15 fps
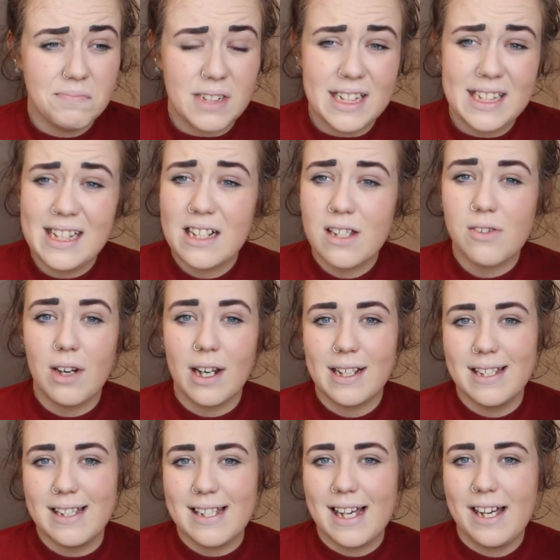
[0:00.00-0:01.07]
I think that's all I
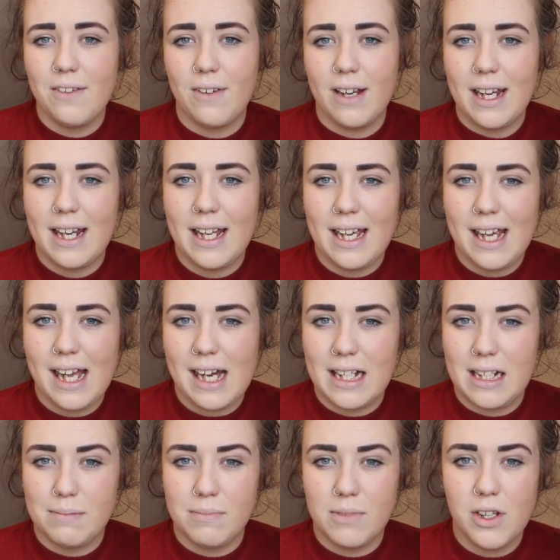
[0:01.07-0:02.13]
can say really,
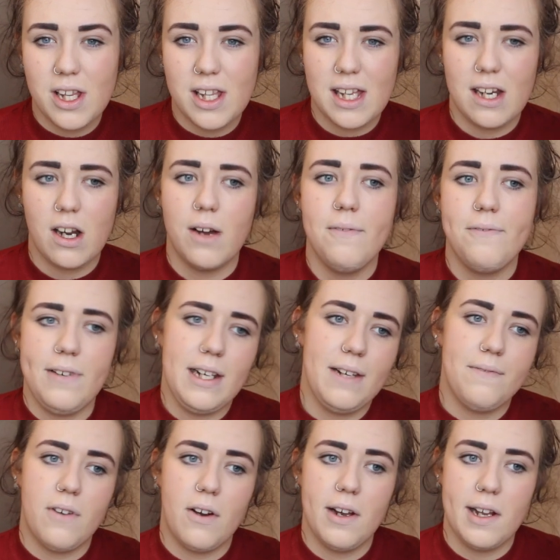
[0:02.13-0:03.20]
other than I'm
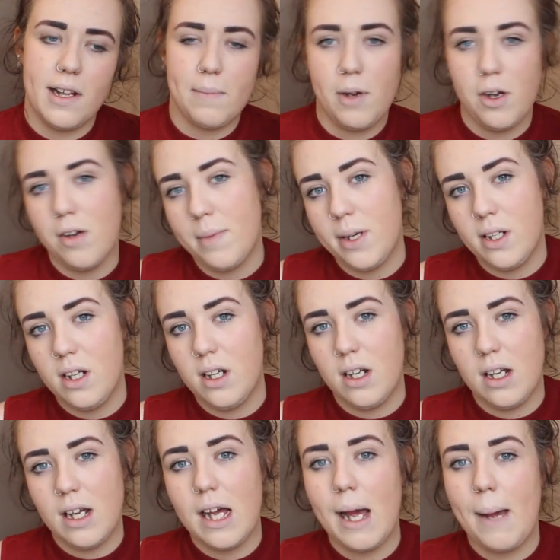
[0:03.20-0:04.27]
feeling fine at the moment.
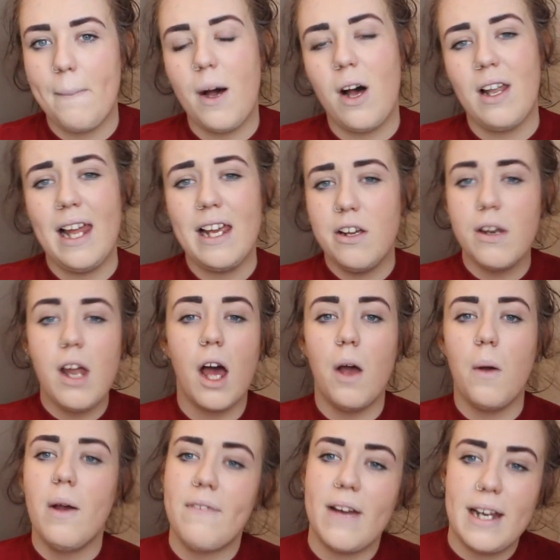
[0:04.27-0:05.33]
I'll let you
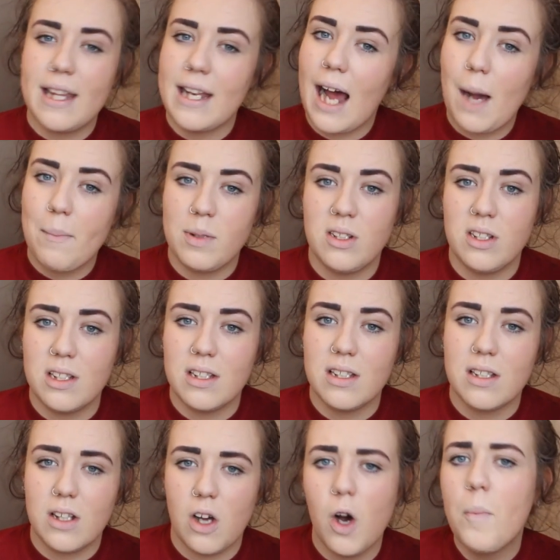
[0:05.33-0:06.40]
know if anything
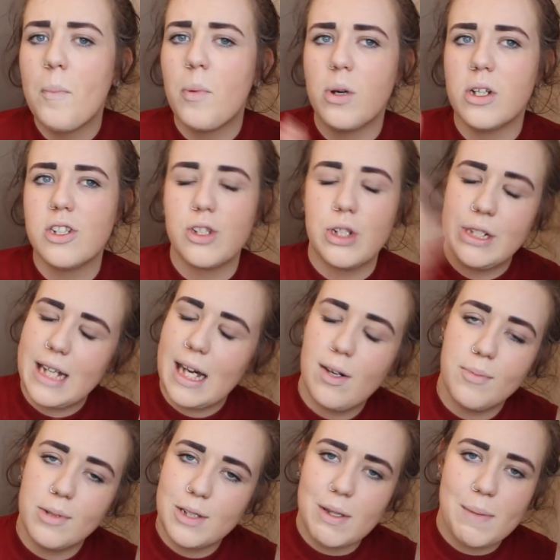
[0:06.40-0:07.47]
happens upwards or
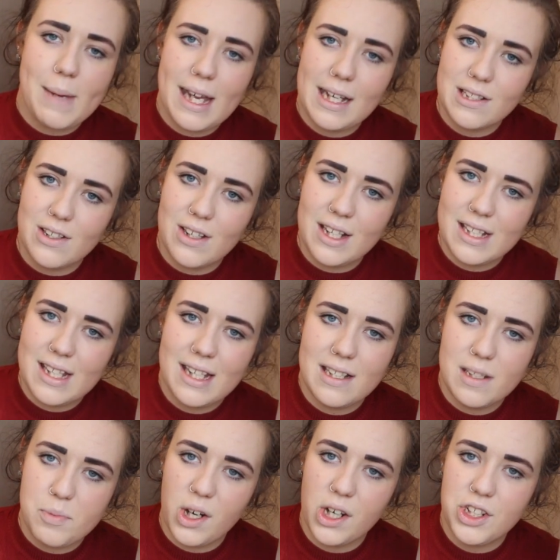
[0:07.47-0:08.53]
downwards with my anxiety and
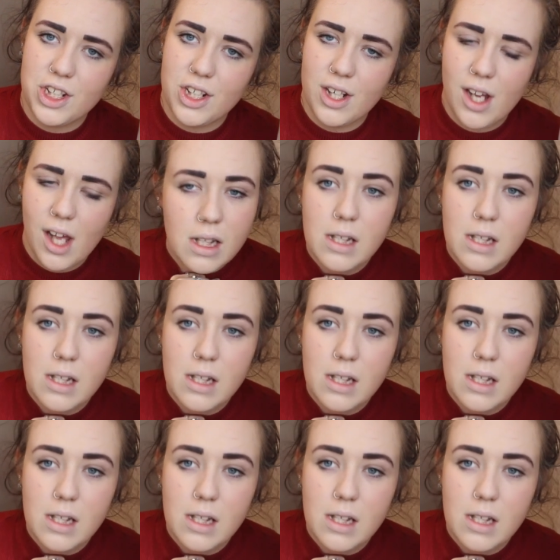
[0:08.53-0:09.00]
depression.